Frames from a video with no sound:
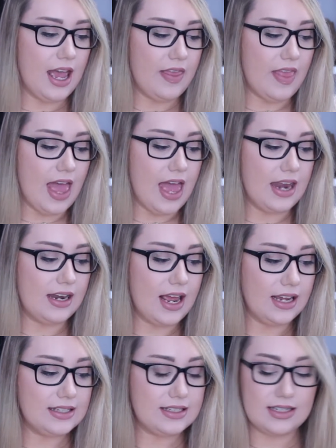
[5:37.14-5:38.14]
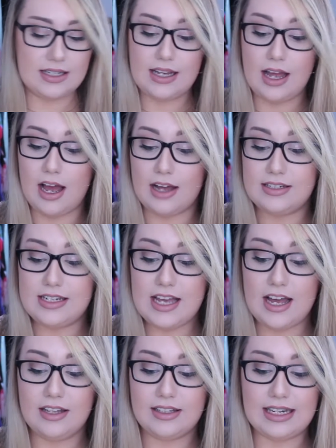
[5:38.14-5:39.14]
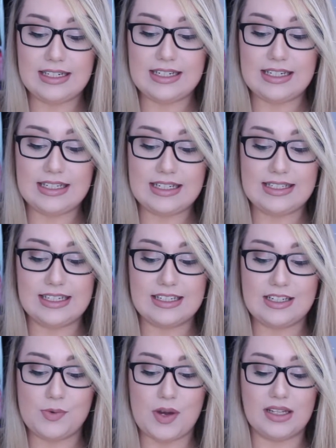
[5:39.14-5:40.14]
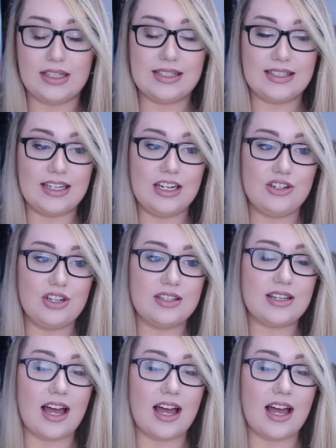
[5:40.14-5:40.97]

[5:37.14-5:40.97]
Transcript: And then next, uh, D L nineteen sixty-one skinny jeans.